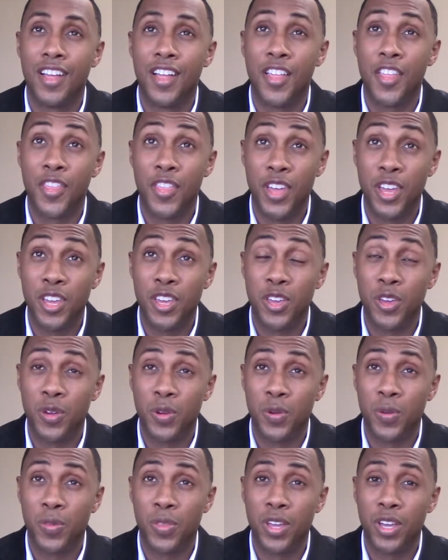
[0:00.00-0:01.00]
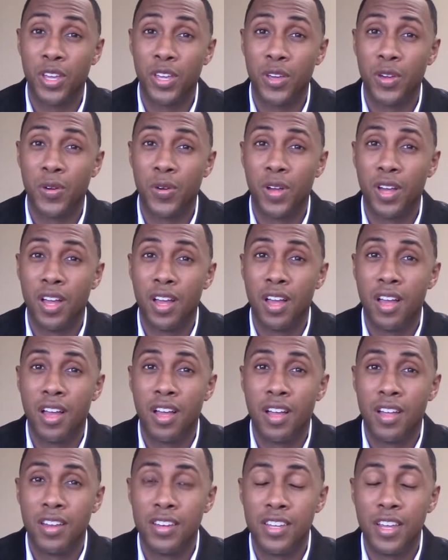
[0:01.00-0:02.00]
Thank you. Thank you.
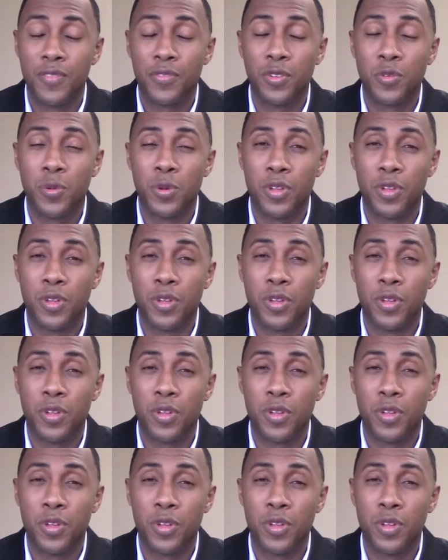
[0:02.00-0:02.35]
Definitely